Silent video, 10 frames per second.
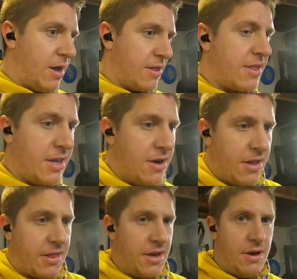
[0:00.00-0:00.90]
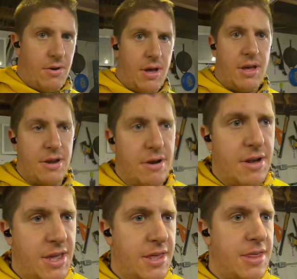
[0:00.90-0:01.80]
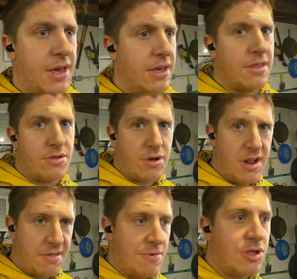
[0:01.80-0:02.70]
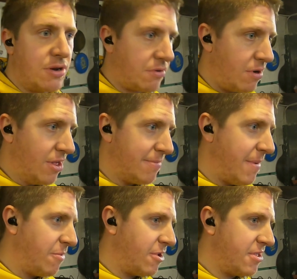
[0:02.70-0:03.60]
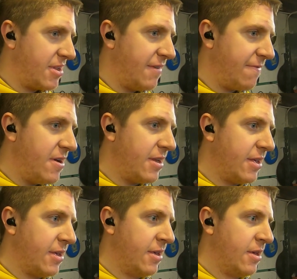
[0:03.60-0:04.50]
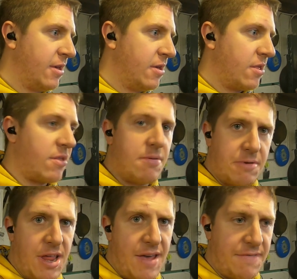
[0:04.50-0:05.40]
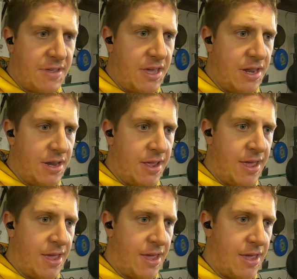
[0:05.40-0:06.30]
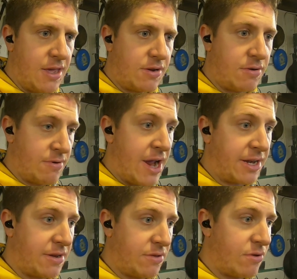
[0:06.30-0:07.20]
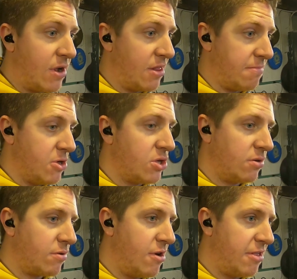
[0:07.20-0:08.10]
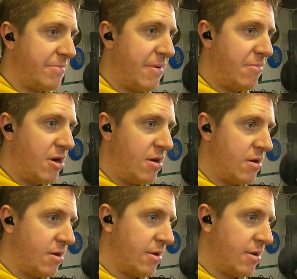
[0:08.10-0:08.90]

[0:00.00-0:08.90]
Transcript: I see also underneath the transmission crossmember is different. So I'm gonna have to get a correct transmission crossmember.